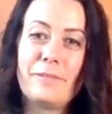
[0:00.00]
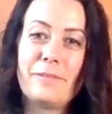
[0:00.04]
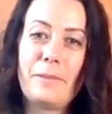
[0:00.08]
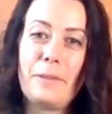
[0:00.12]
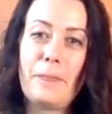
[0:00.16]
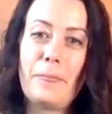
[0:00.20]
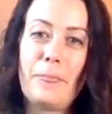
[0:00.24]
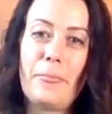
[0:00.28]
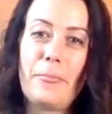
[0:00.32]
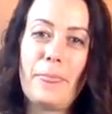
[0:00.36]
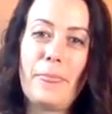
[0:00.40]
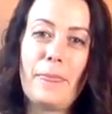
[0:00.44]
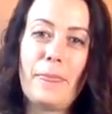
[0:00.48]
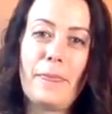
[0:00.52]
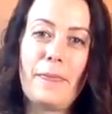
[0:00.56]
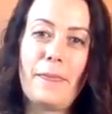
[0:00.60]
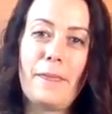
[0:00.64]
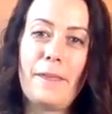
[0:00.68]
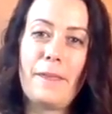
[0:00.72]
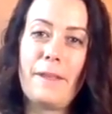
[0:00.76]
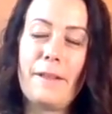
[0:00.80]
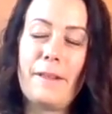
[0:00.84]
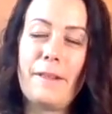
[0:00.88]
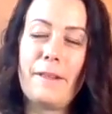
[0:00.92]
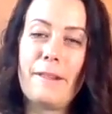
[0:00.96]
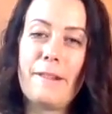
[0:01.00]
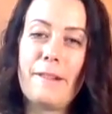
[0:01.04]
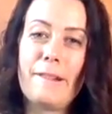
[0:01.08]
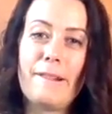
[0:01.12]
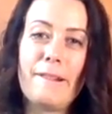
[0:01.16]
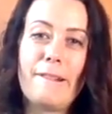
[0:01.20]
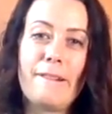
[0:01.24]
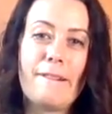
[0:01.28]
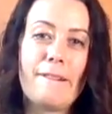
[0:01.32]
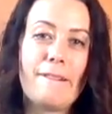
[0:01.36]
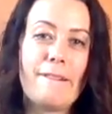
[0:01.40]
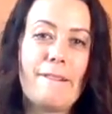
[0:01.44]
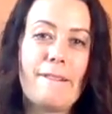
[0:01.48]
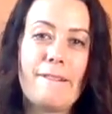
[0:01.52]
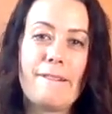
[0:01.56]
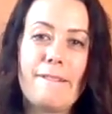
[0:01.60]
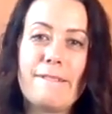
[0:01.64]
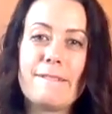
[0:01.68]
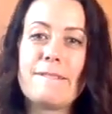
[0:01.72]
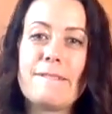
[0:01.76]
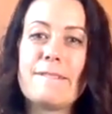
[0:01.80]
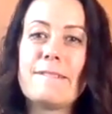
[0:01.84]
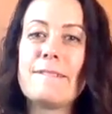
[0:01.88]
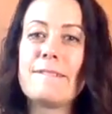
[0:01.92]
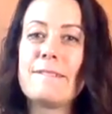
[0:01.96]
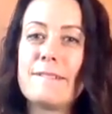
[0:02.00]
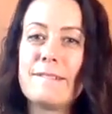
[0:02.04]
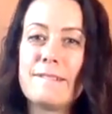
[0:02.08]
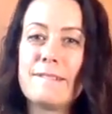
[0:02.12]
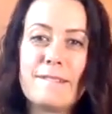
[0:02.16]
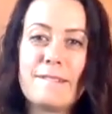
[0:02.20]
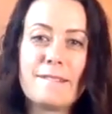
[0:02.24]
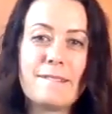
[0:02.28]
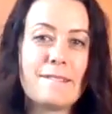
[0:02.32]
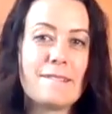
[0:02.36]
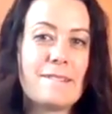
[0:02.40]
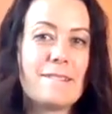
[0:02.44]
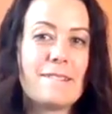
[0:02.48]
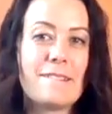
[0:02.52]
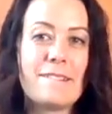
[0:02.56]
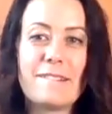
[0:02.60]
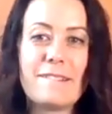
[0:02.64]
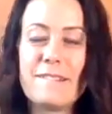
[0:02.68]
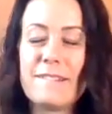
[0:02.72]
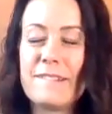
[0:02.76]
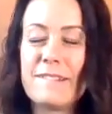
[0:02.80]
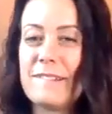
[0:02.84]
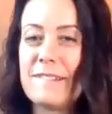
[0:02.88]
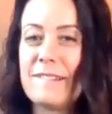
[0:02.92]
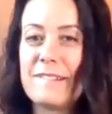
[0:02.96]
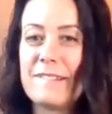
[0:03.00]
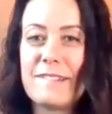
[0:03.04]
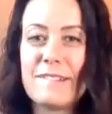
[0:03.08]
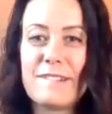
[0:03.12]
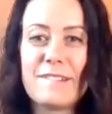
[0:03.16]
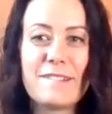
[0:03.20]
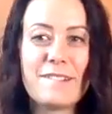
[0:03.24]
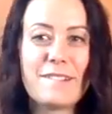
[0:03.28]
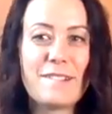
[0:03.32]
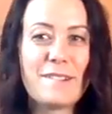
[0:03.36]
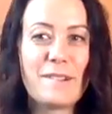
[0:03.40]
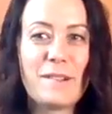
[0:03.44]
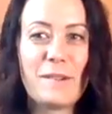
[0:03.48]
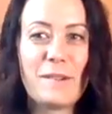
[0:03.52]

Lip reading: (silent)